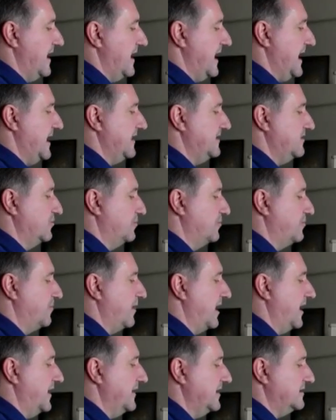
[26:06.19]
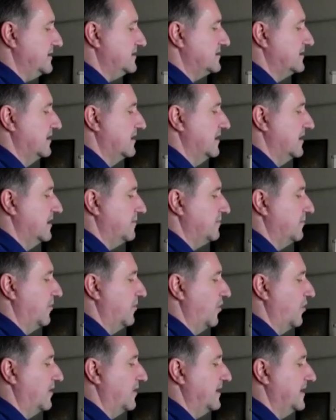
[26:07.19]
and you buy it
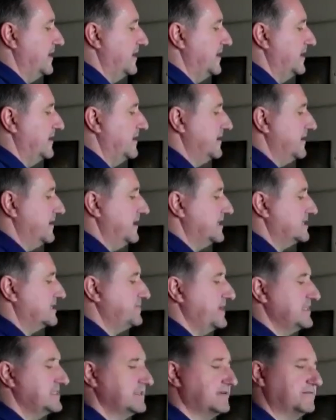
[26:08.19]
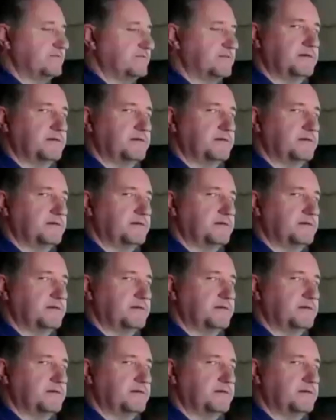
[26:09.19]
more expensive.